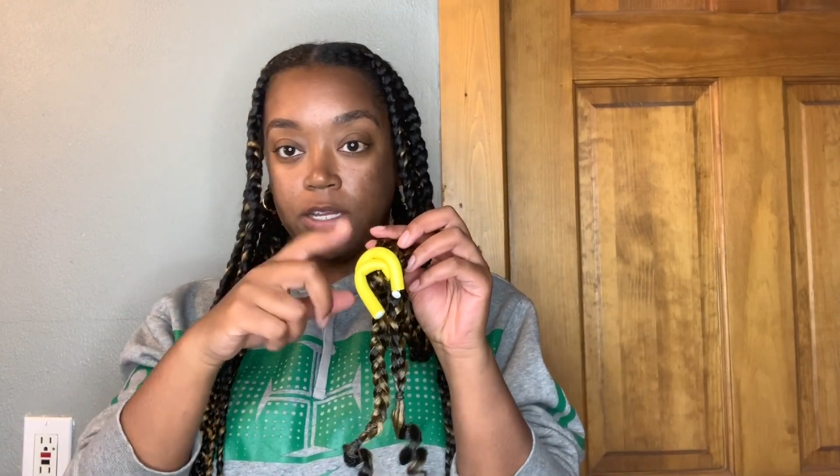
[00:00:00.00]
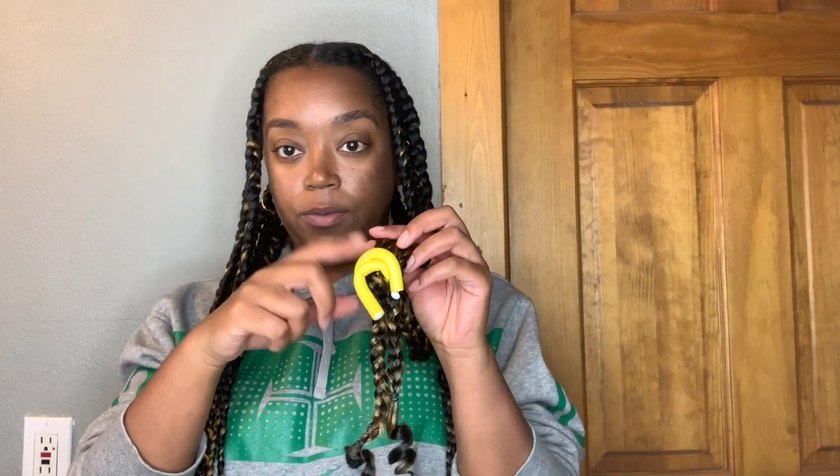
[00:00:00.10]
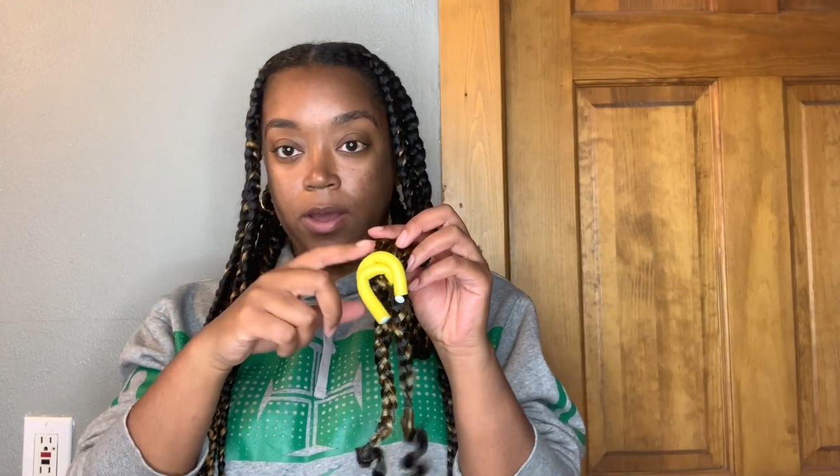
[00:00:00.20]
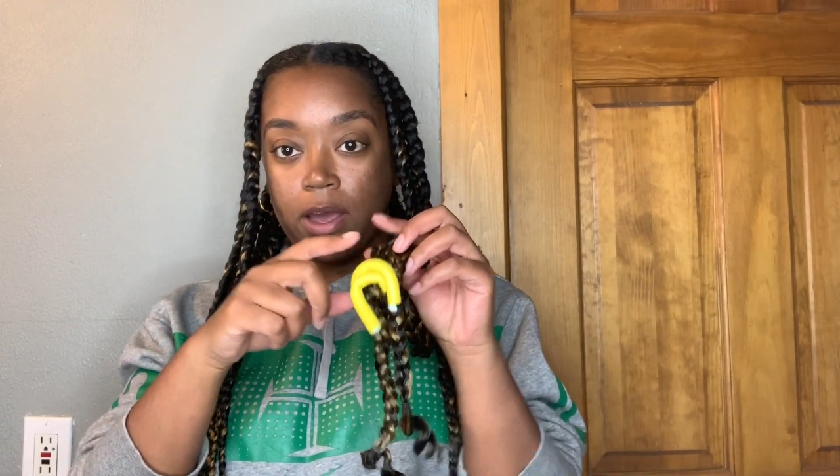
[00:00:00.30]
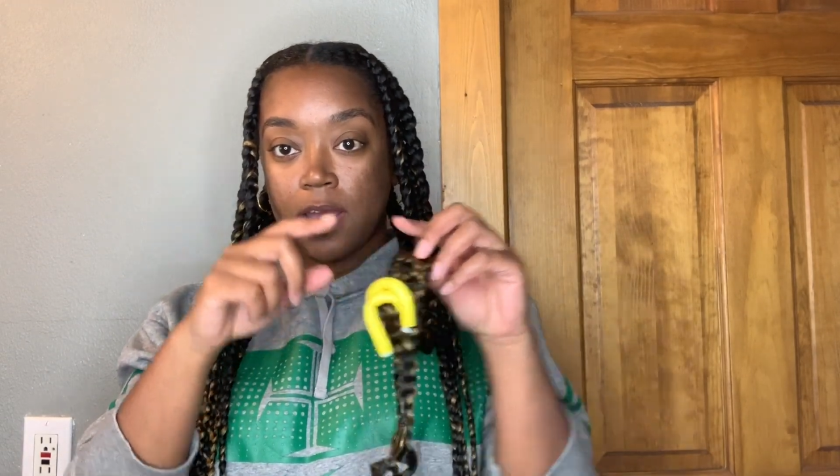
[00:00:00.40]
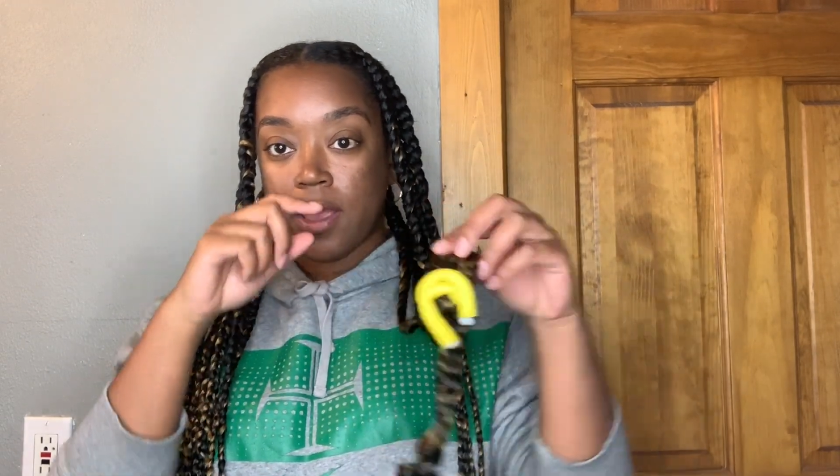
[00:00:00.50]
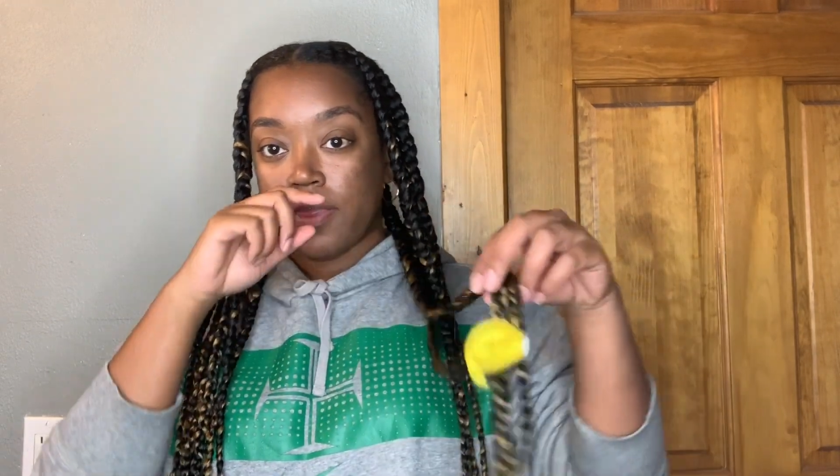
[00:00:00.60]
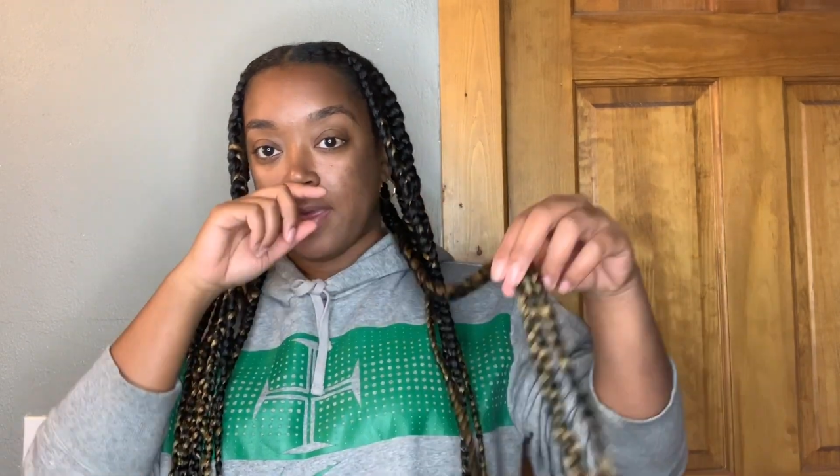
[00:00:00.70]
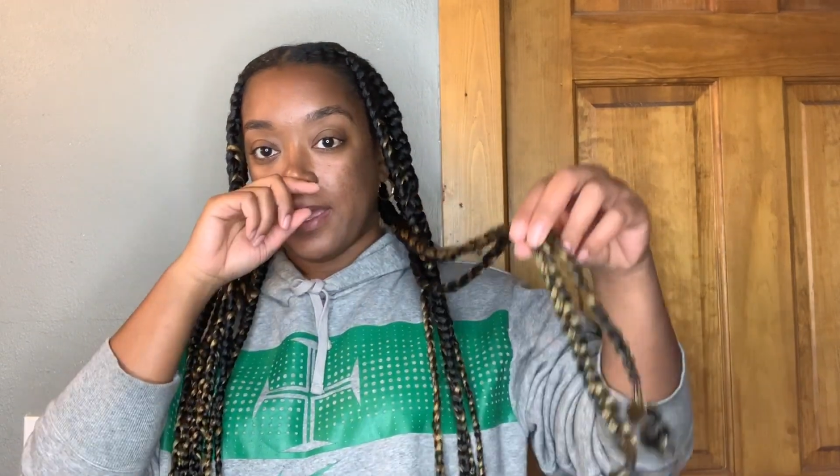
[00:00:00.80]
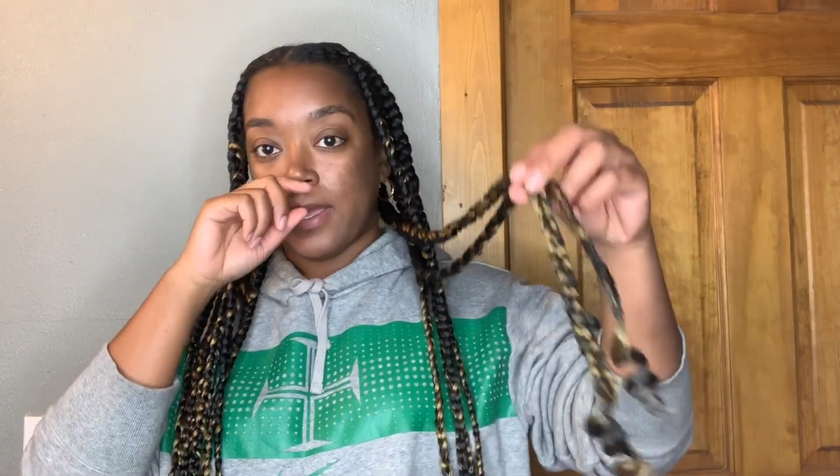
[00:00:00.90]
rod at
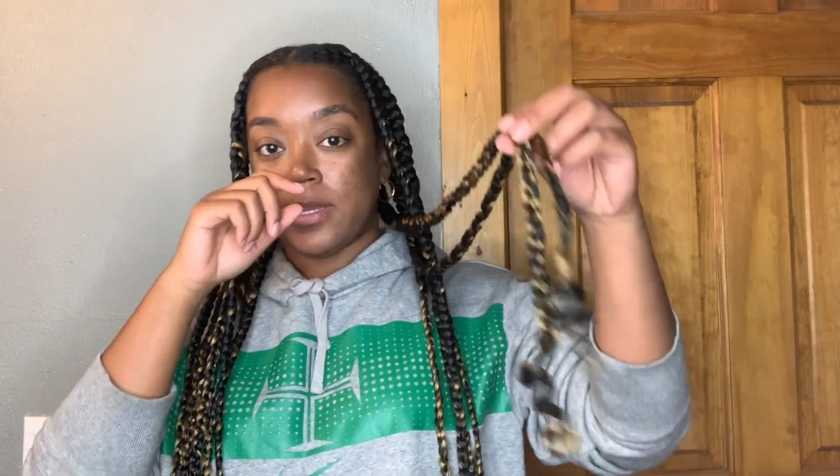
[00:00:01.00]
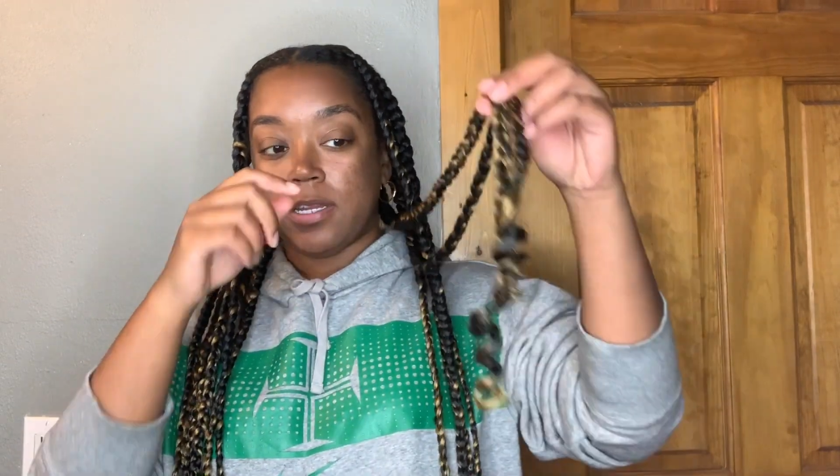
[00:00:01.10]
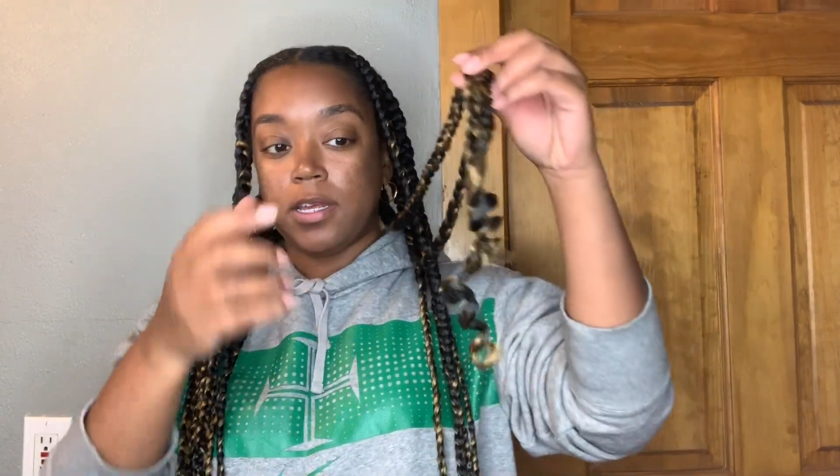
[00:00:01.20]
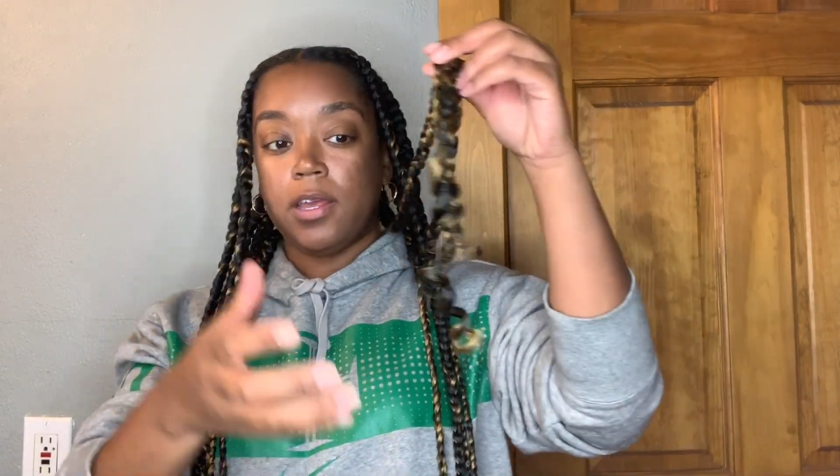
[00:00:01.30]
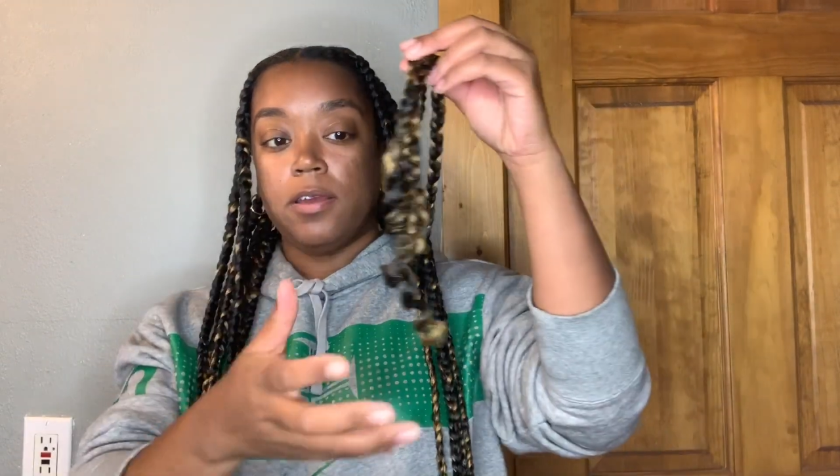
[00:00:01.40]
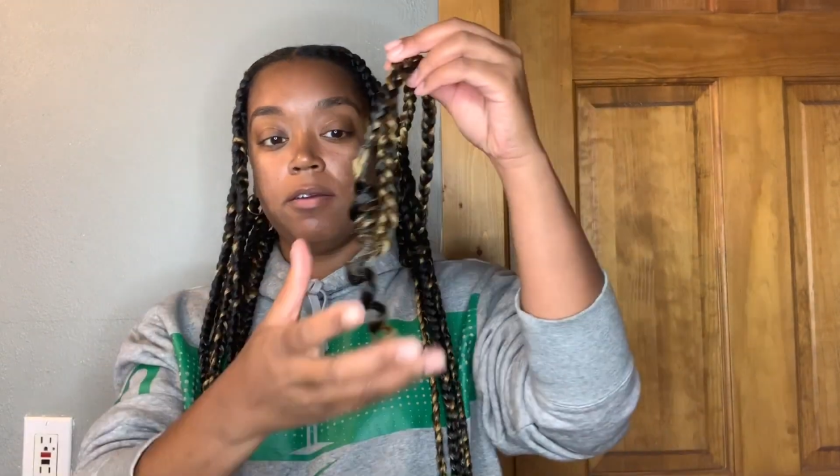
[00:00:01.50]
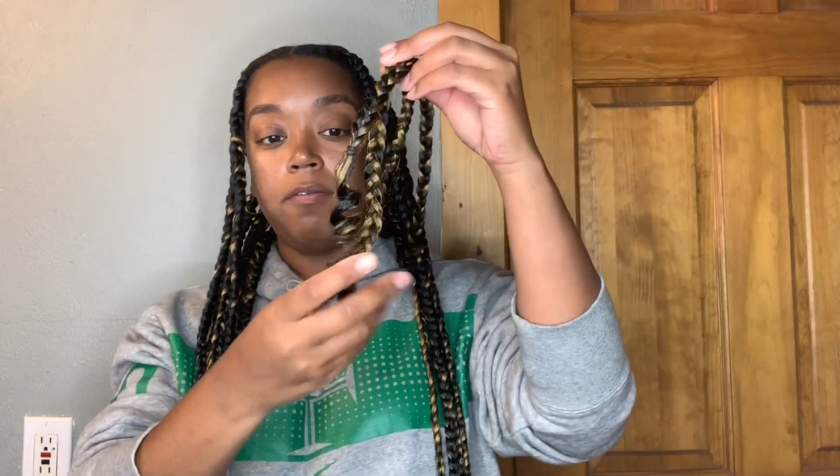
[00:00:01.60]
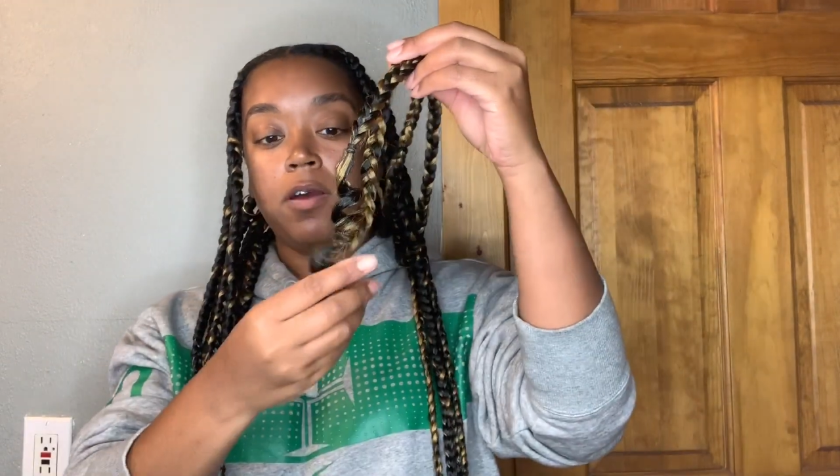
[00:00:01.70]
the end to give